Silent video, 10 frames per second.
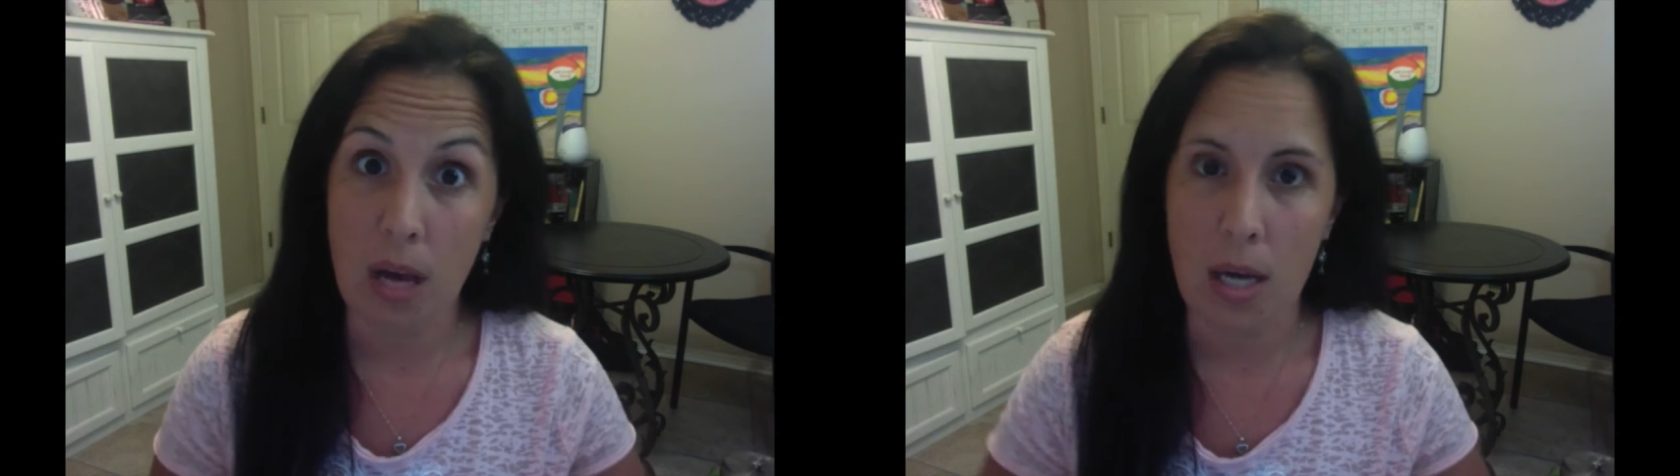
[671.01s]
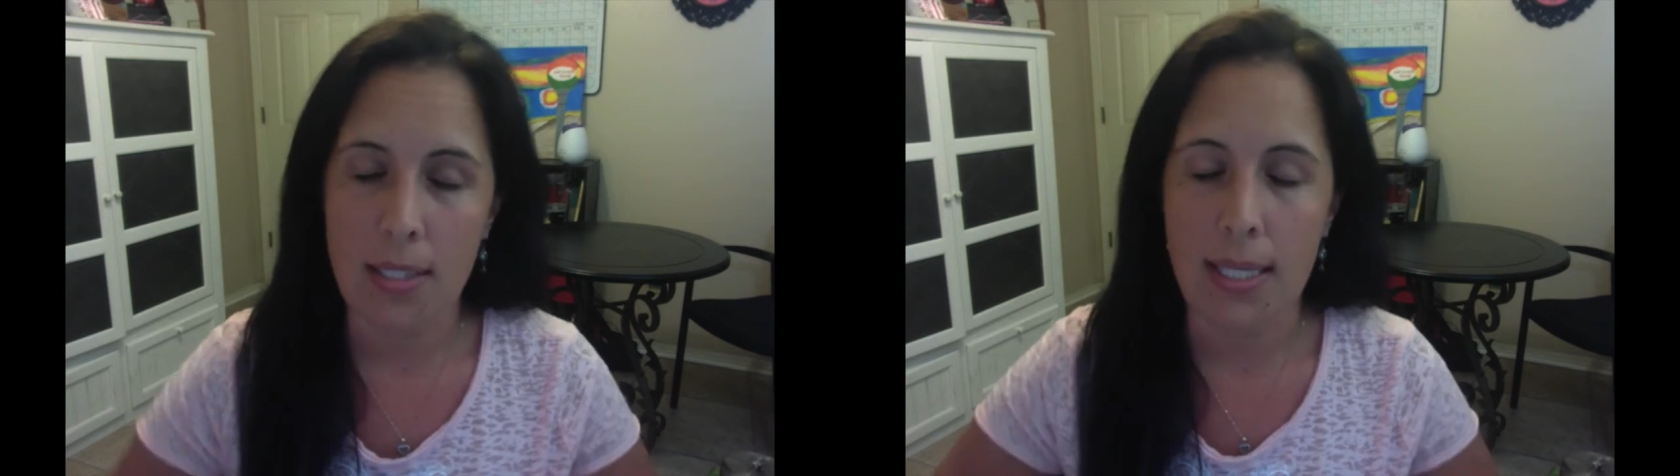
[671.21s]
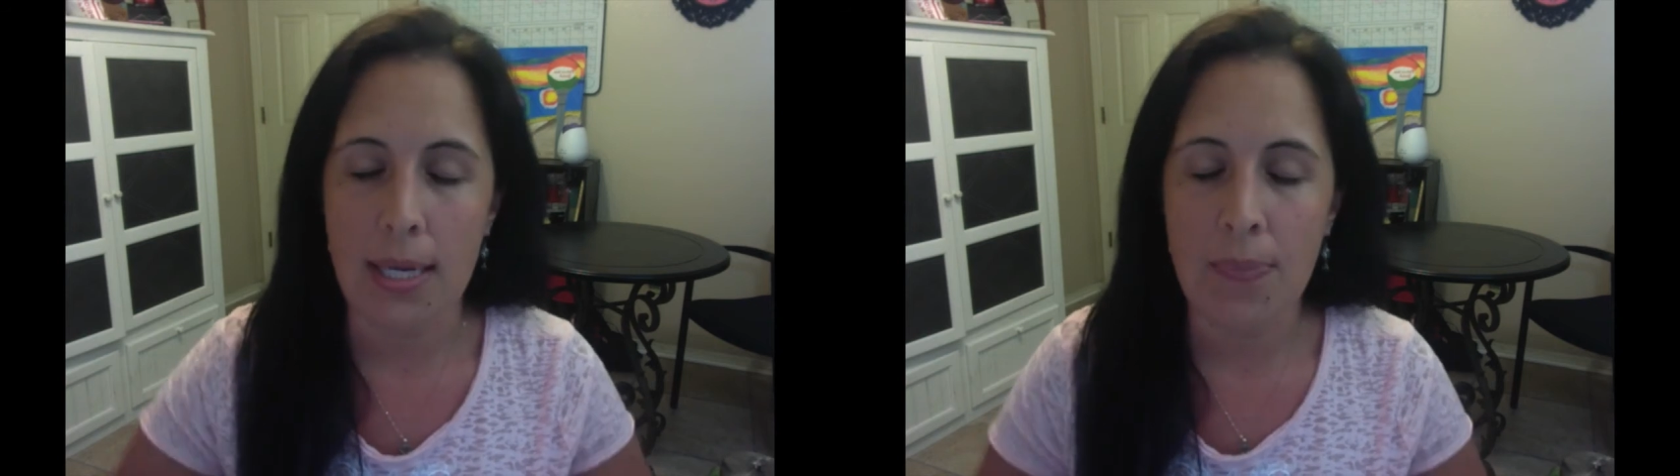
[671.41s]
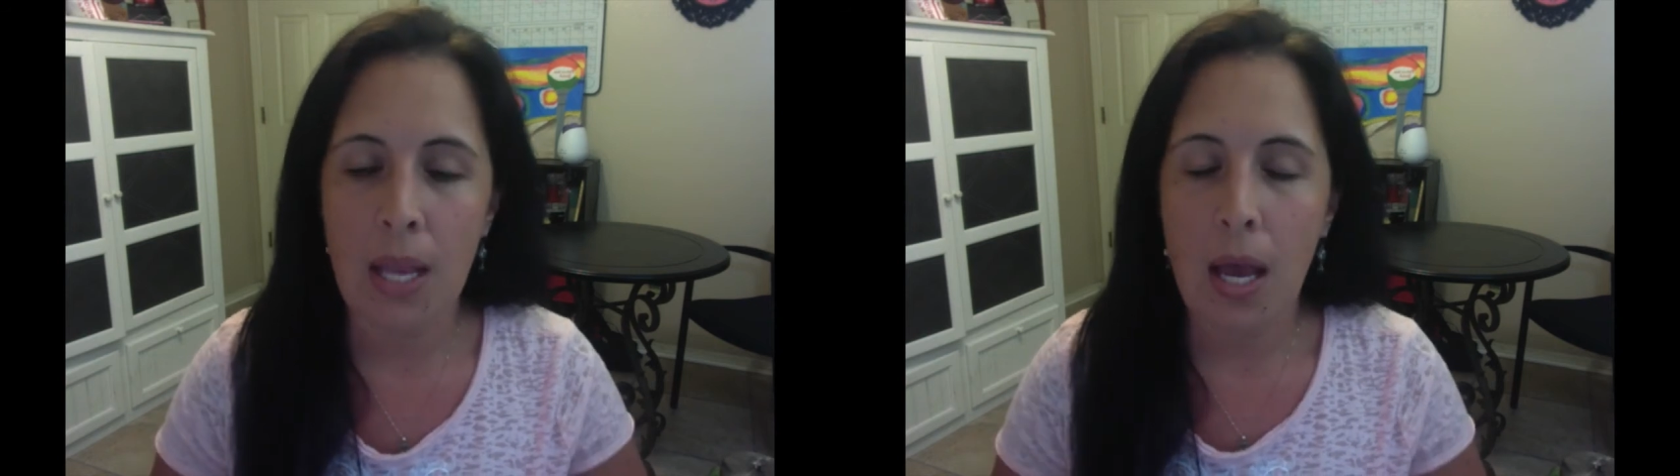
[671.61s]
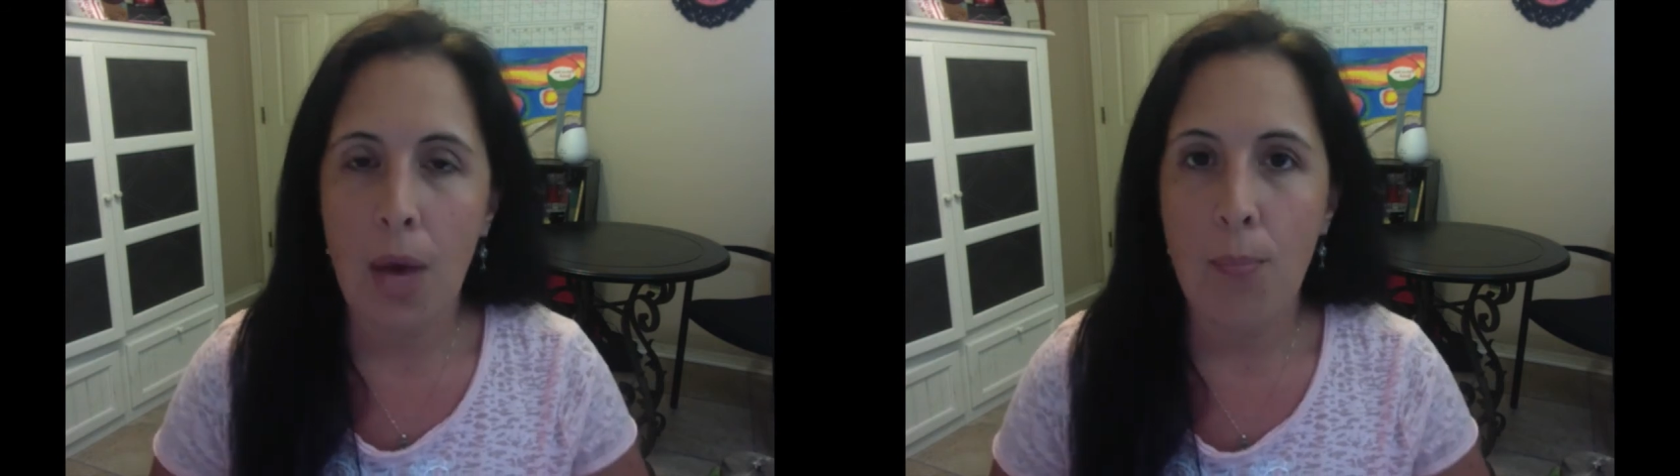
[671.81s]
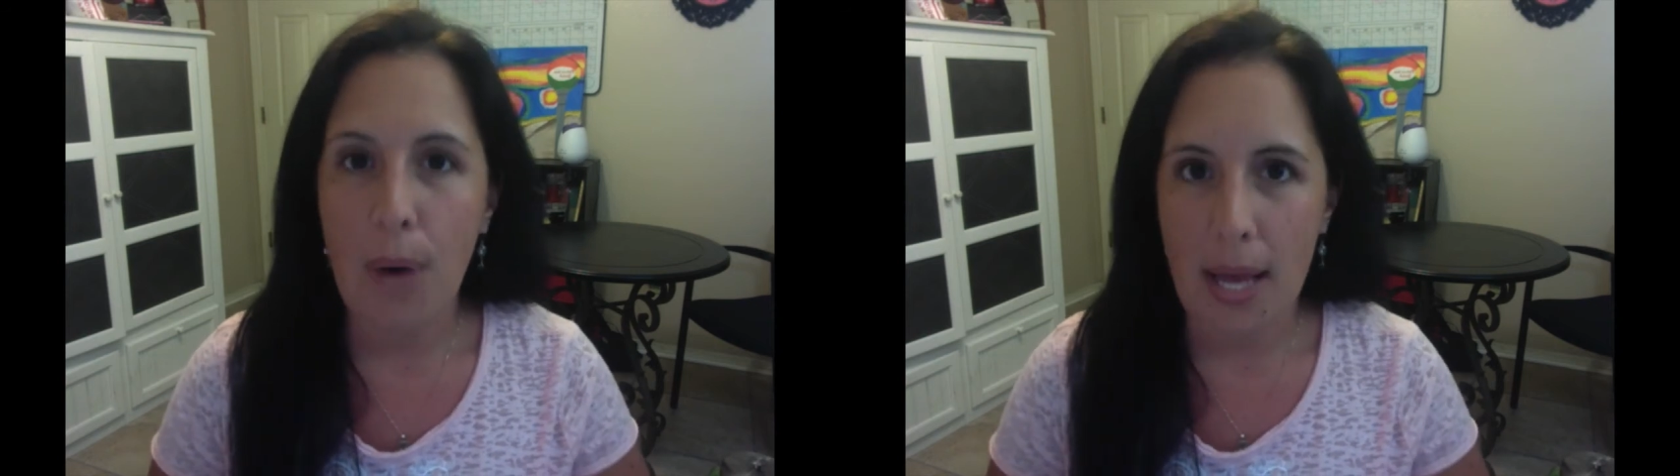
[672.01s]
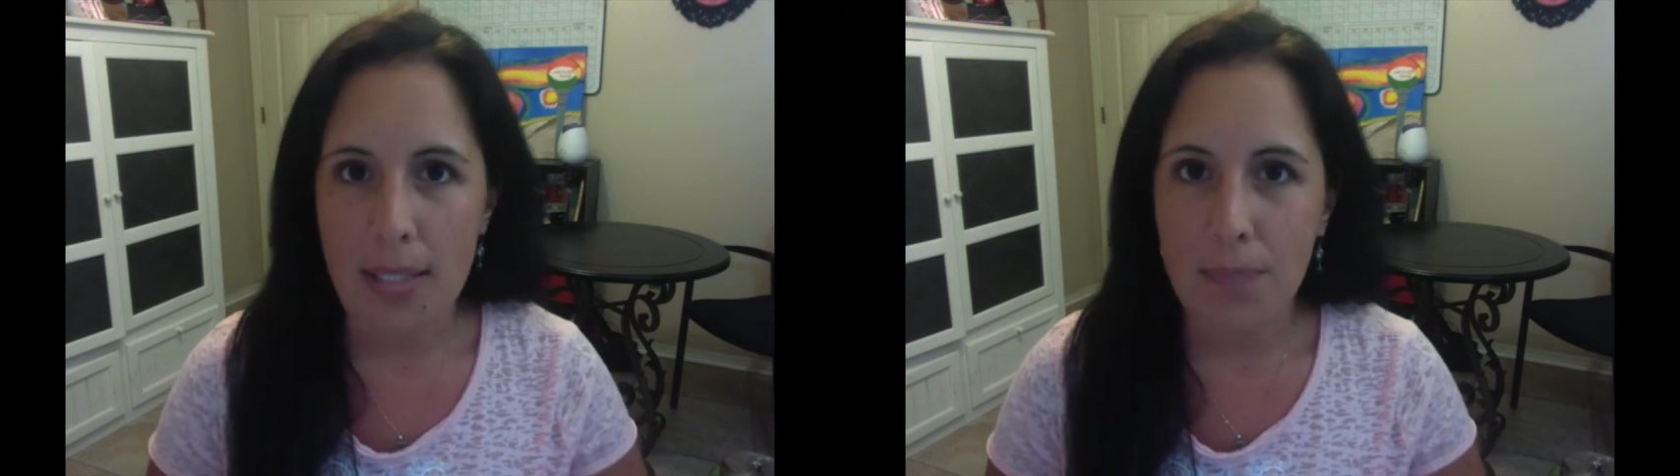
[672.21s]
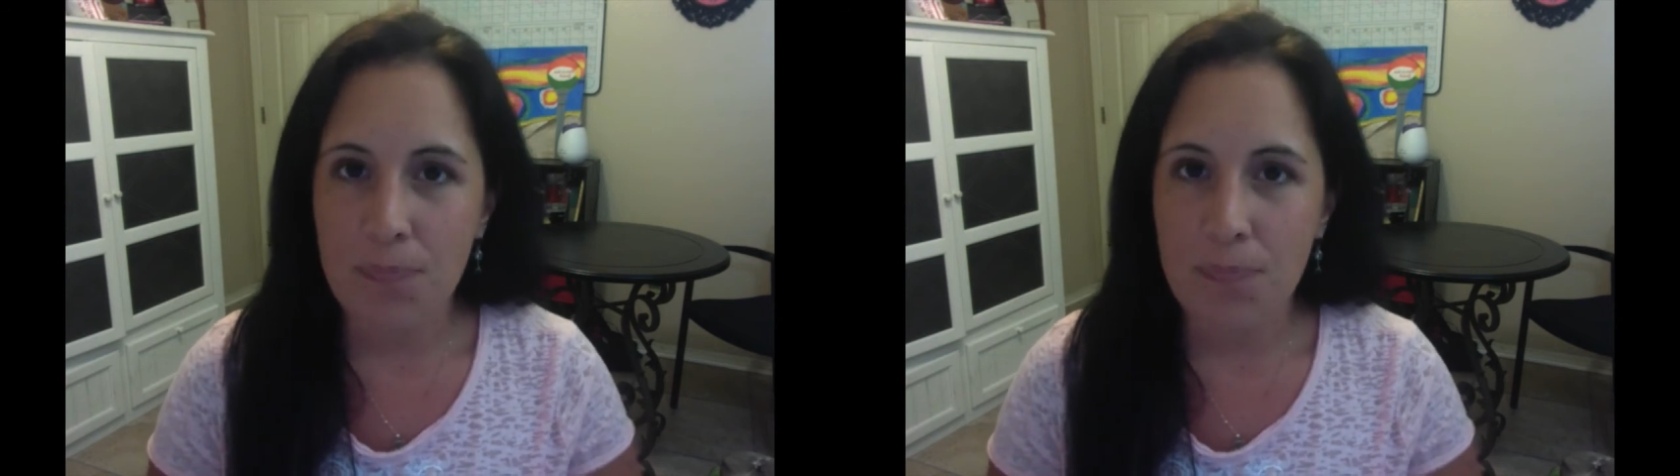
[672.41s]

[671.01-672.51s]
honestly. But